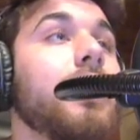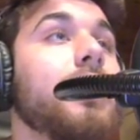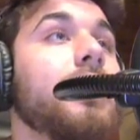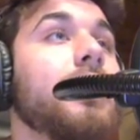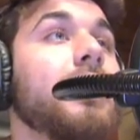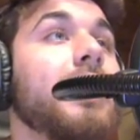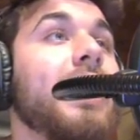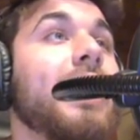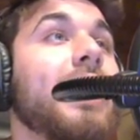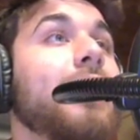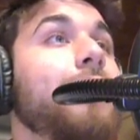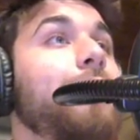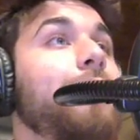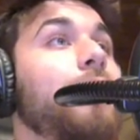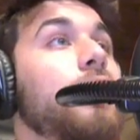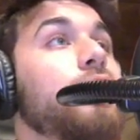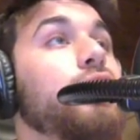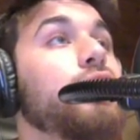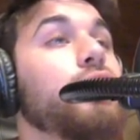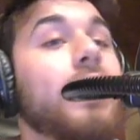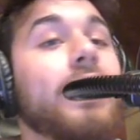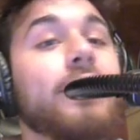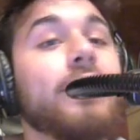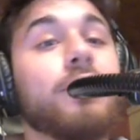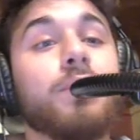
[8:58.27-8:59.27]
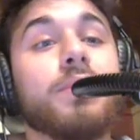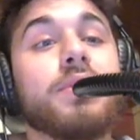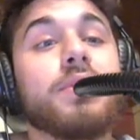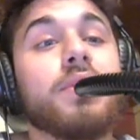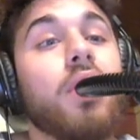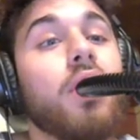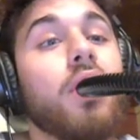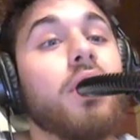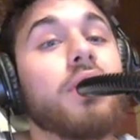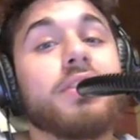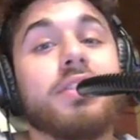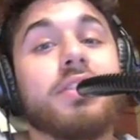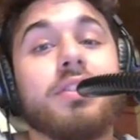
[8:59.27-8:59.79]
The NFL draft was
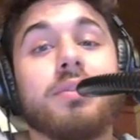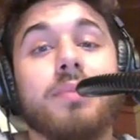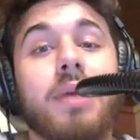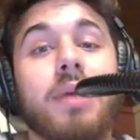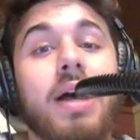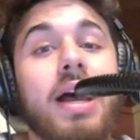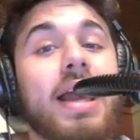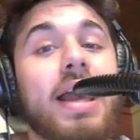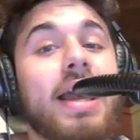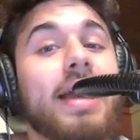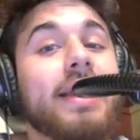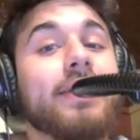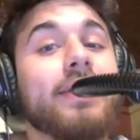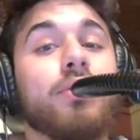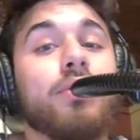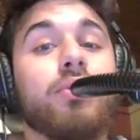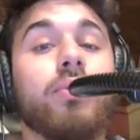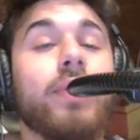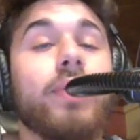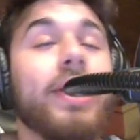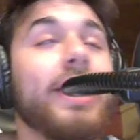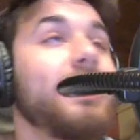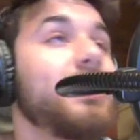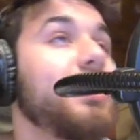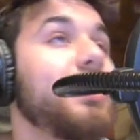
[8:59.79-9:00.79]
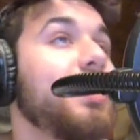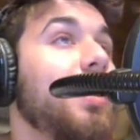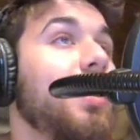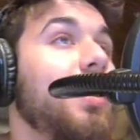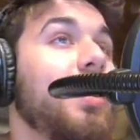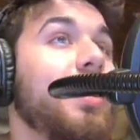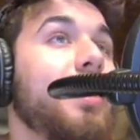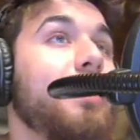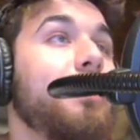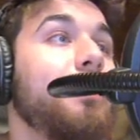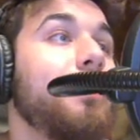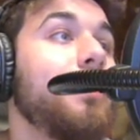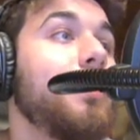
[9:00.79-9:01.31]
awesome. I had a great
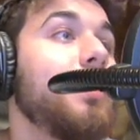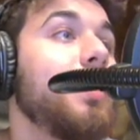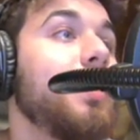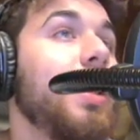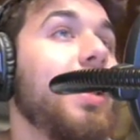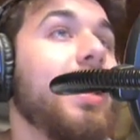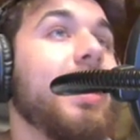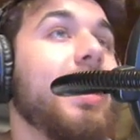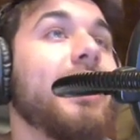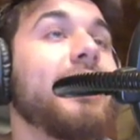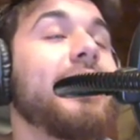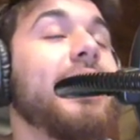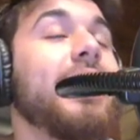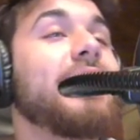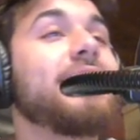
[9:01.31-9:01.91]
time, and I